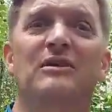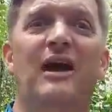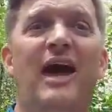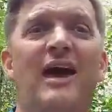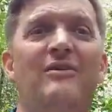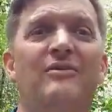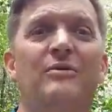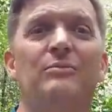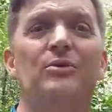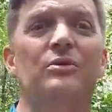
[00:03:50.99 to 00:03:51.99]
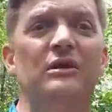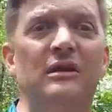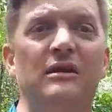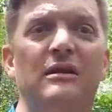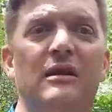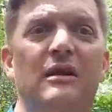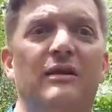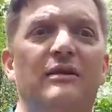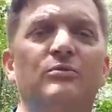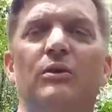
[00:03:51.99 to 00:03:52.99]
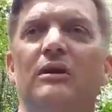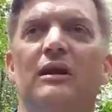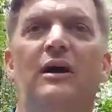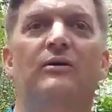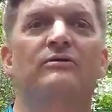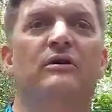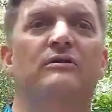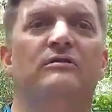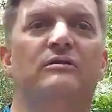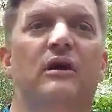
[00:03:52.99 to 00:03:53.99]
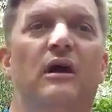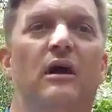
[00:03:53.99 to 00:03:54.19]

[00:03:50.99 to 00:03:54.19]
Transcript: to have community. That's what allows us